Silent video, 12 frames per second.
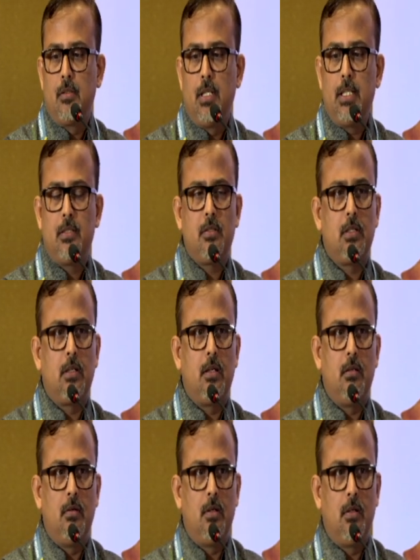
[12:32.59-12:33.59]
It's
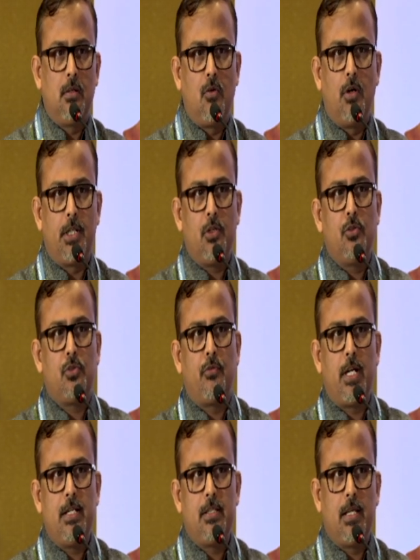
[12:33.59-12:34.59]

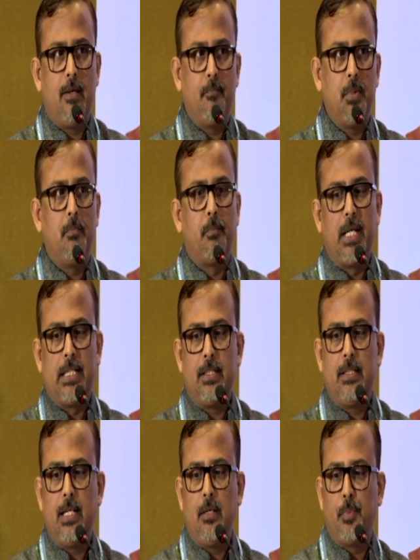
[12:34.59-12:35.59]
corticosteroids have been better
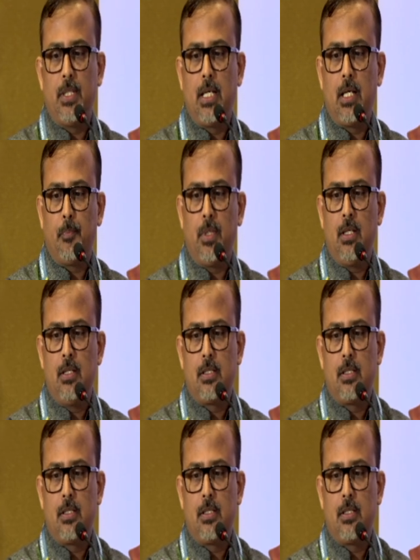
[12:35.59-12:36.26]
than PRP.